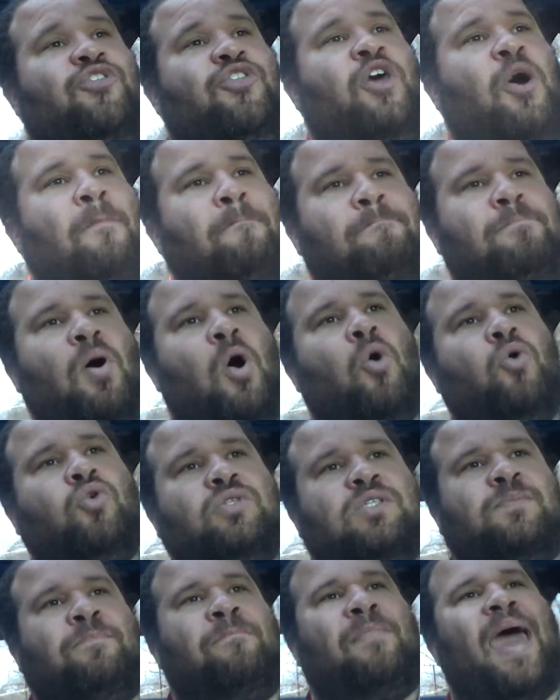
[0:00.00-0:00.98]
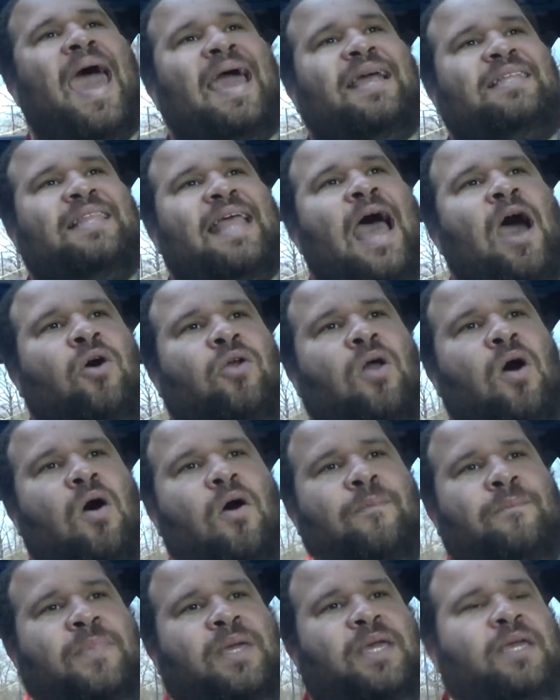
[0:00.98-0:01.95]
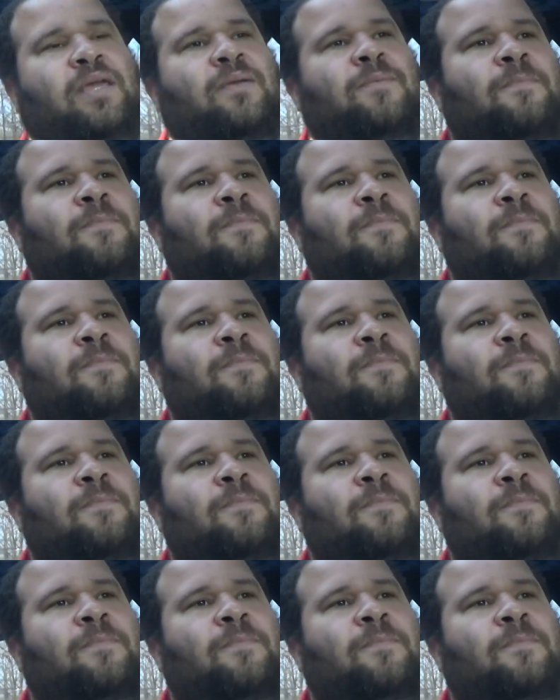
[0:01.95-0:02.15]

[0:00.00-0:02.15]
the bolts backed out on me.